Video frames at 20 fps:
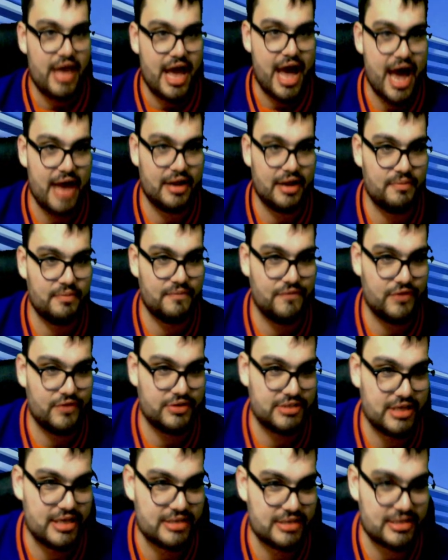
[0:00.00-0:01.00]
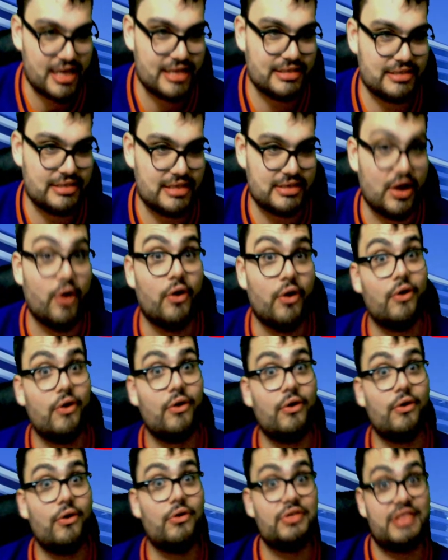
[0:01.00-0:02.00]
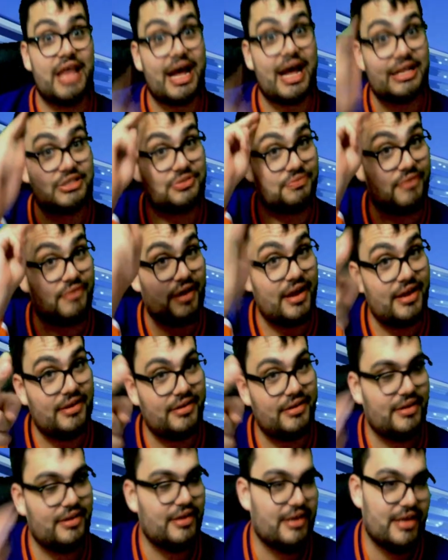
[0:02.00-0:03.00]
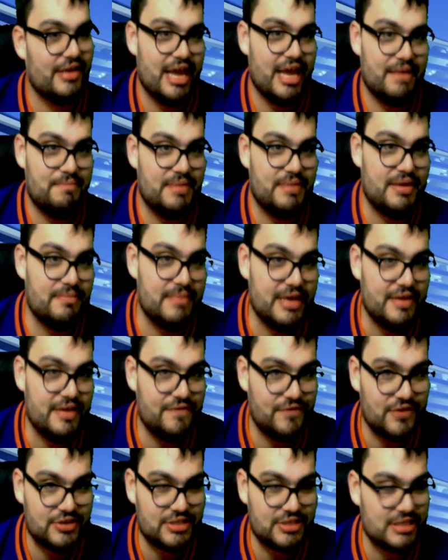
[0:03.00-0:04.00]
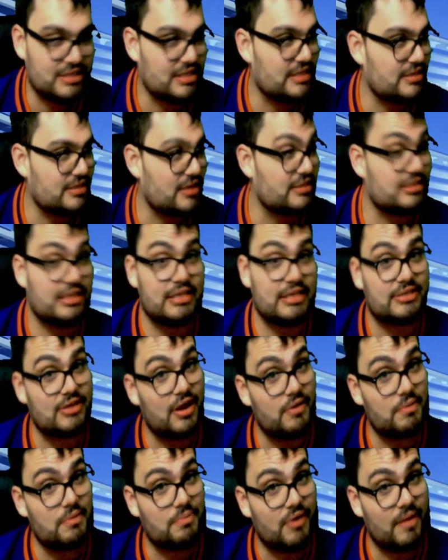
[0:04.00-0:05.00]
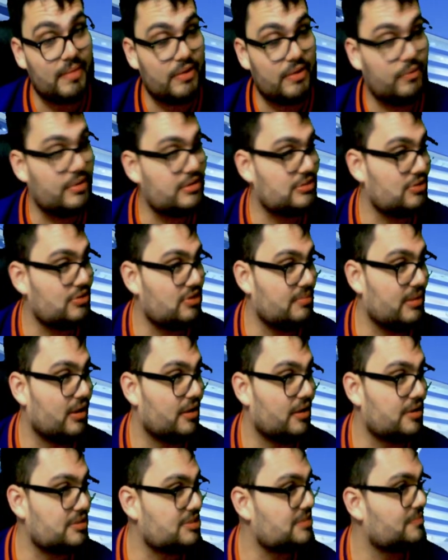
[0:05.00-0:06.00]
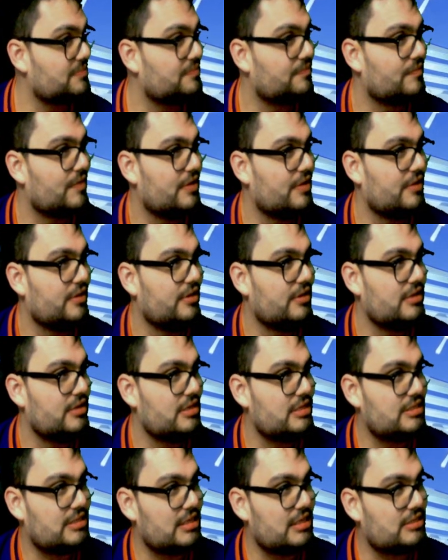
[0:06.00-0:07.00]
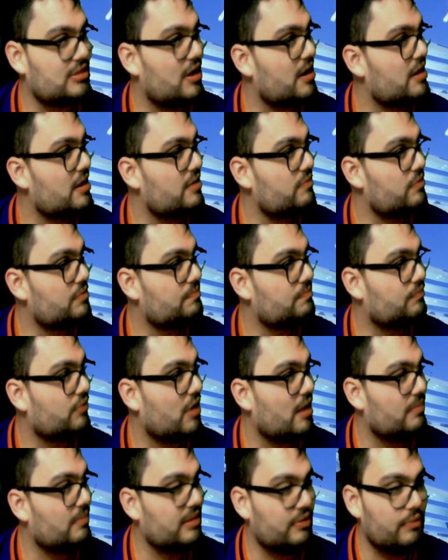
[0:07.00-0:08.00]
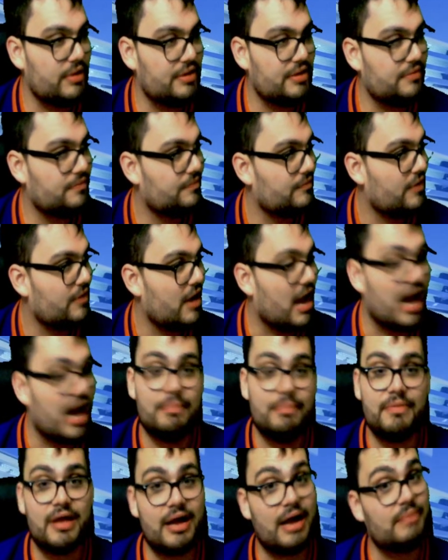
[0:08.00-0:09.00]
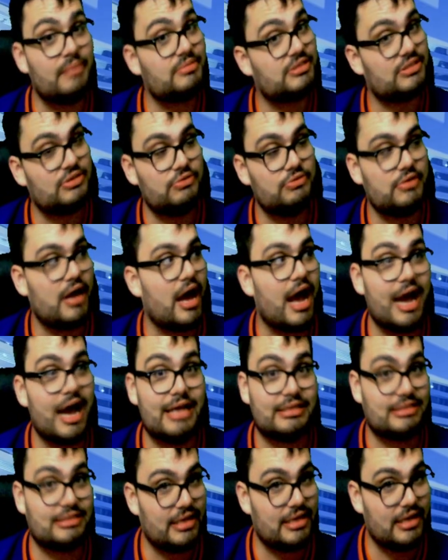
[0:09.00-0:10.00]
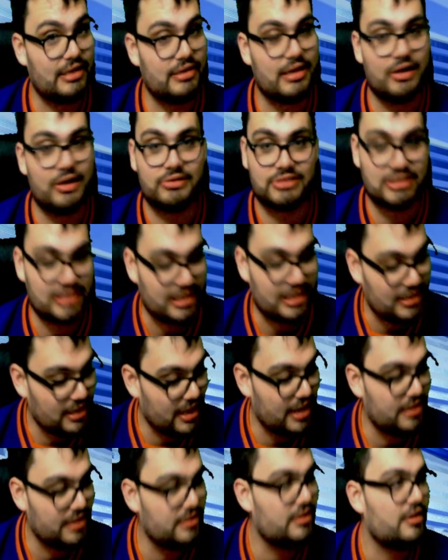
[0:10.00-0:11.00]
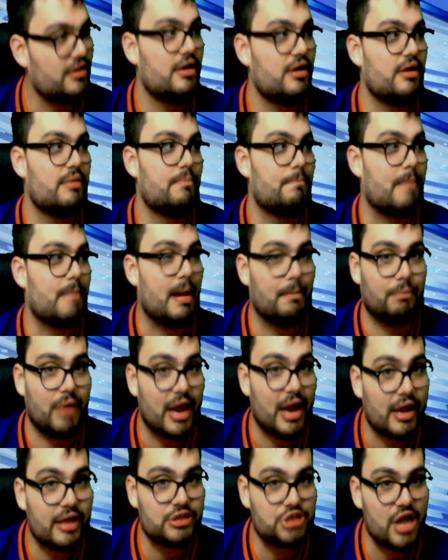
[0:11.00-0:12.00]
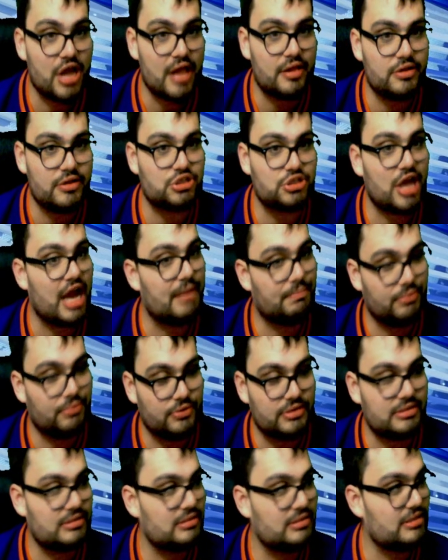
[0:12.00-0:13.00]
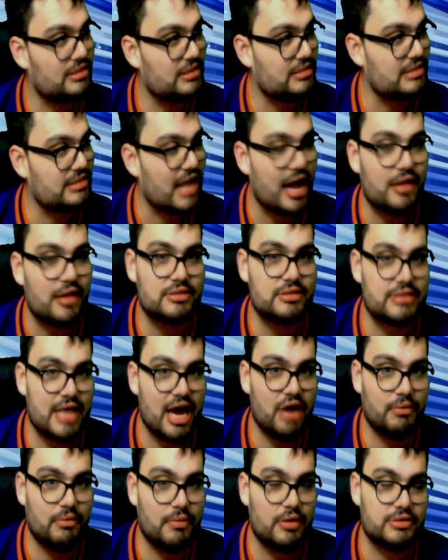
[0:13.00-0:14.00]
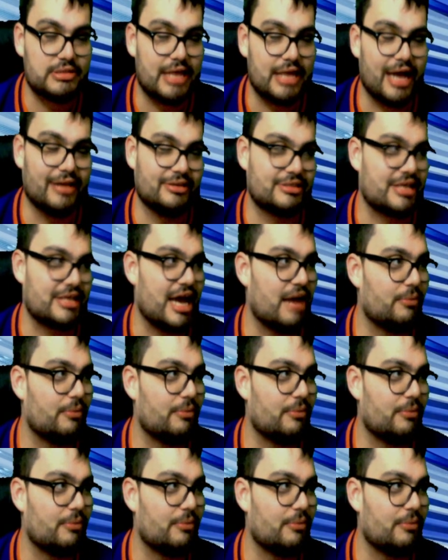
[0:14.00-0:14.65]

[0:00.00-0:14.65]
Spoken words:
Adam says, oh, that's right. It'd be me versus Cesar would probably win too, to be honest. Cesar would probably win. Dude, I said it. I'll say it again. My bracket challenge, I put Dallas Stars as